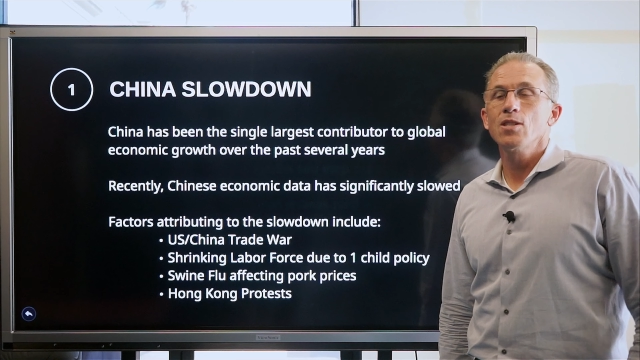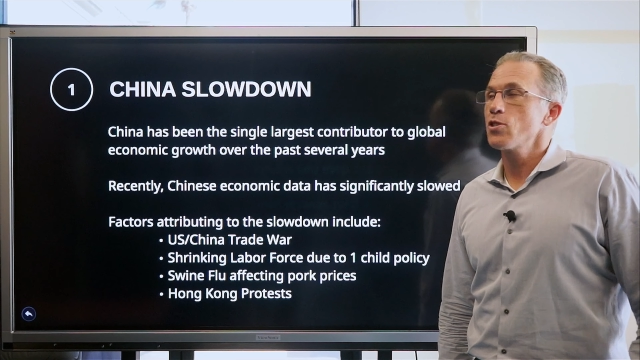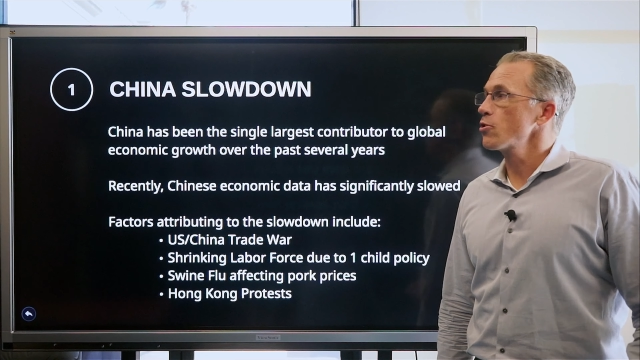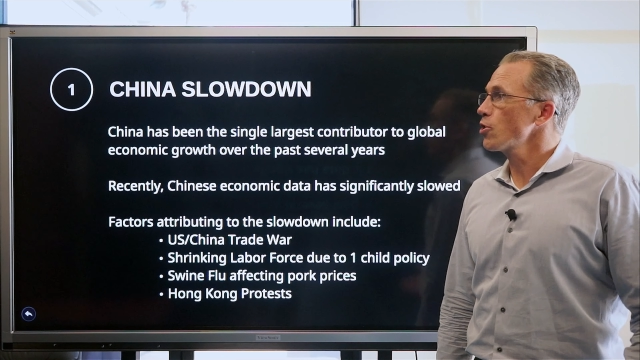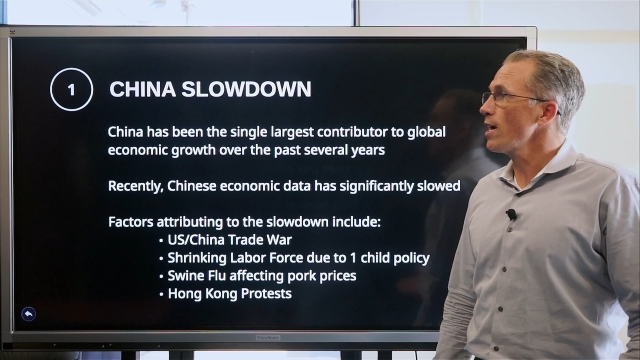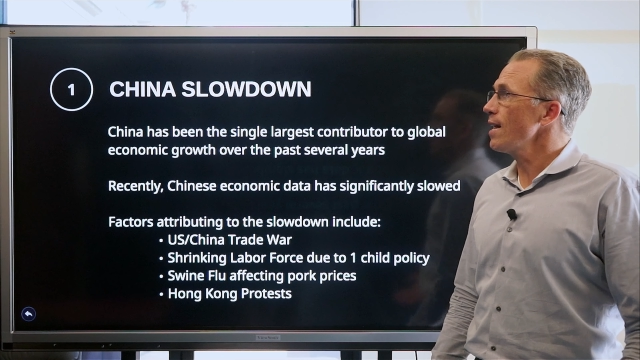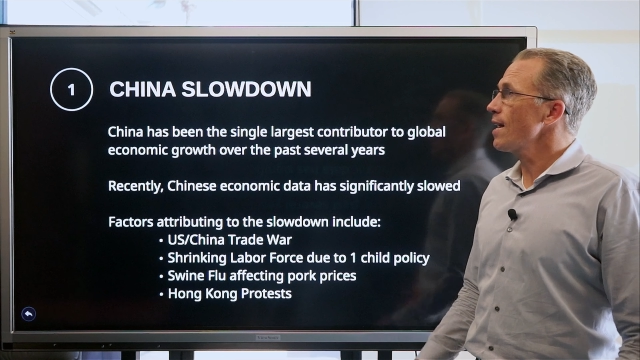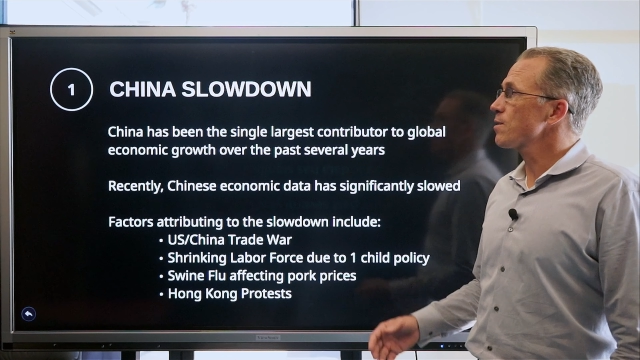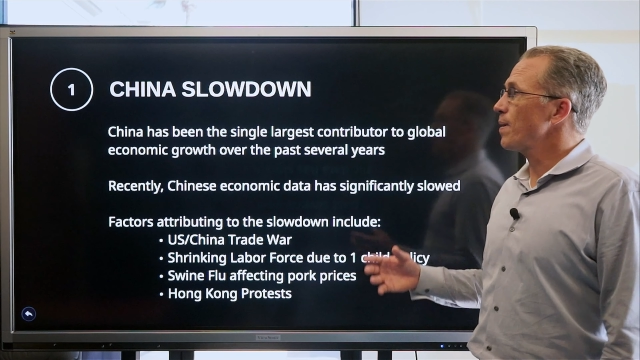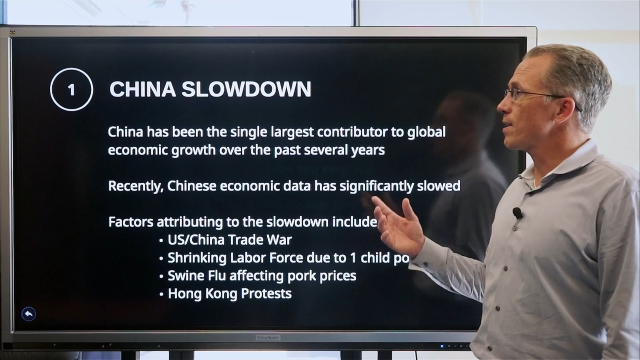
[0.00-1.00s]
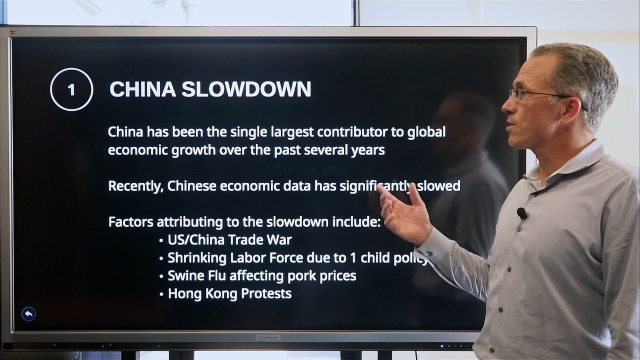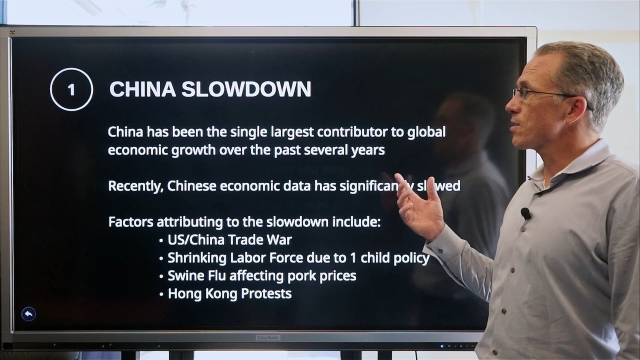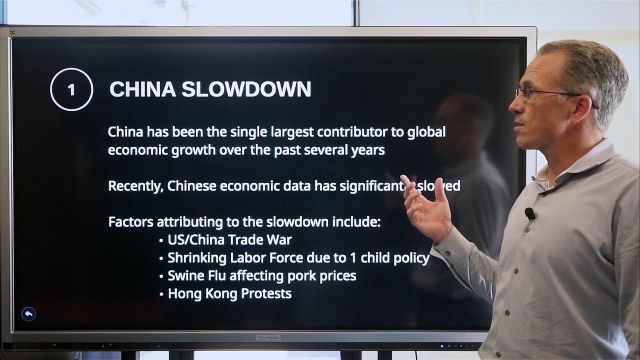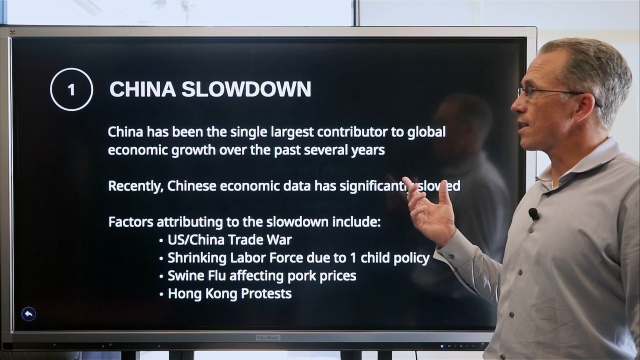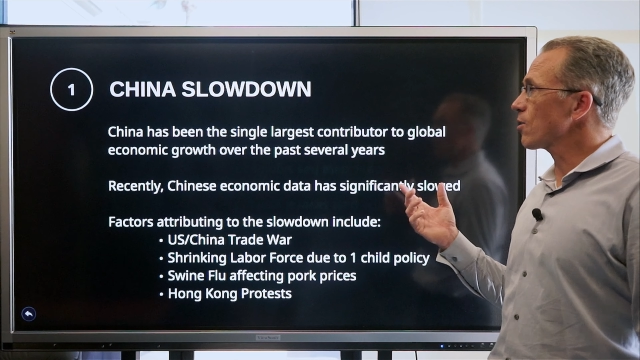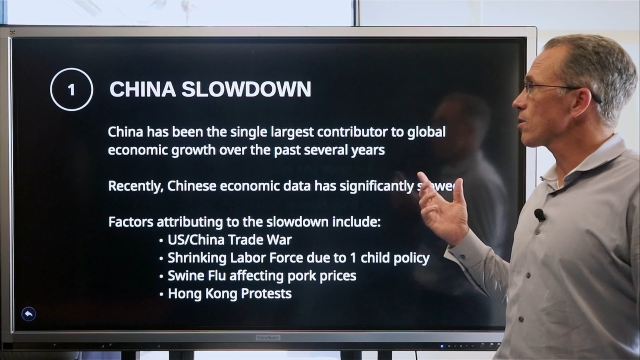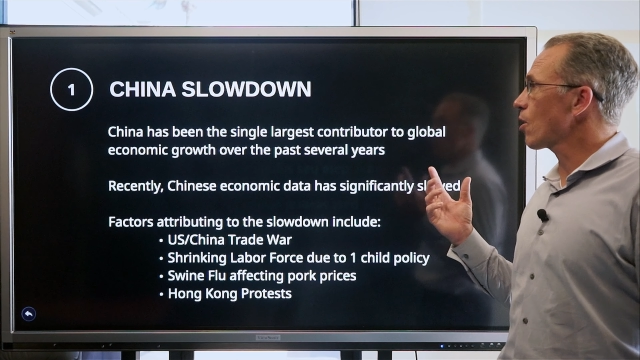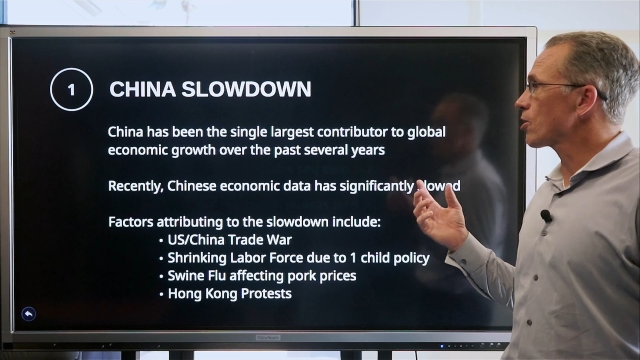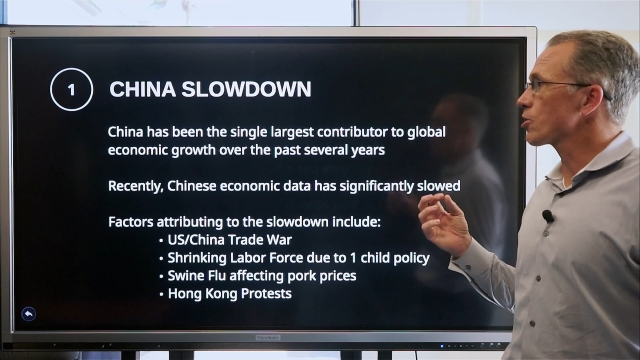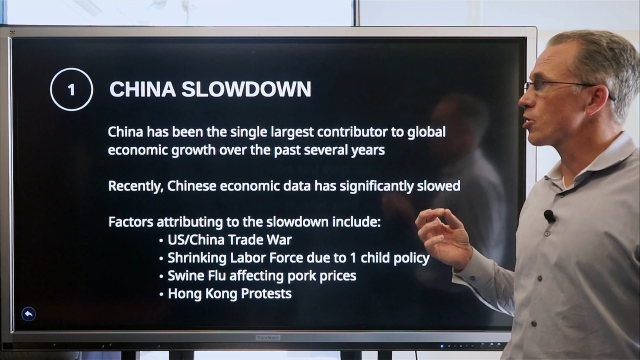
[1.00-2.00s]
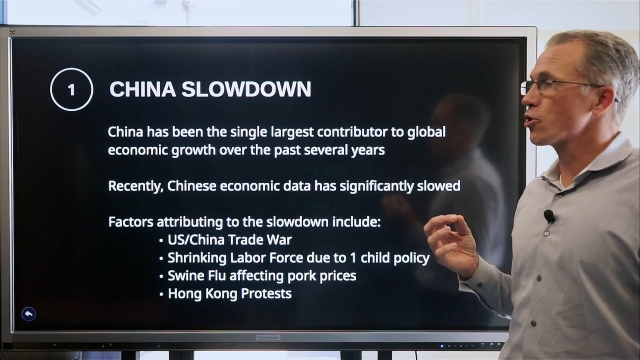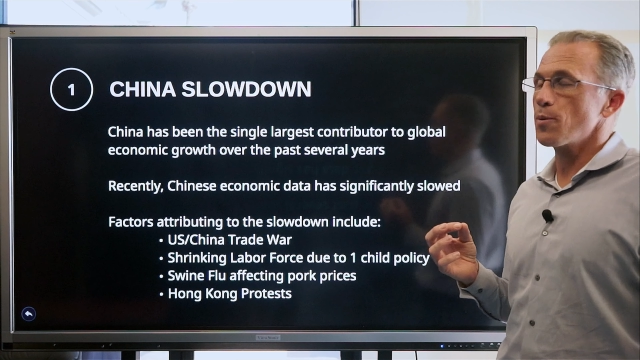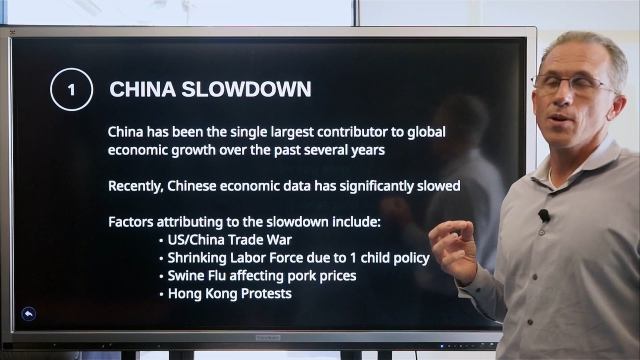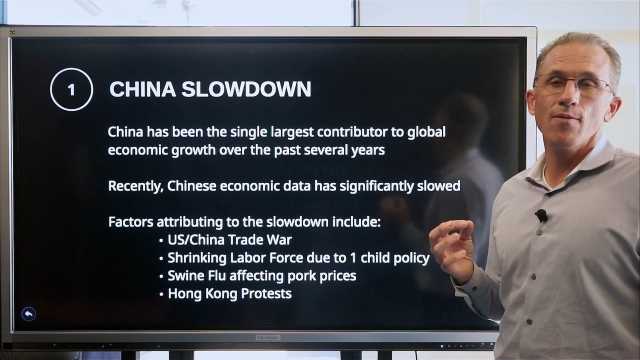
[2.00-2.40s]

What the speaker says: So China has been the single largest contributor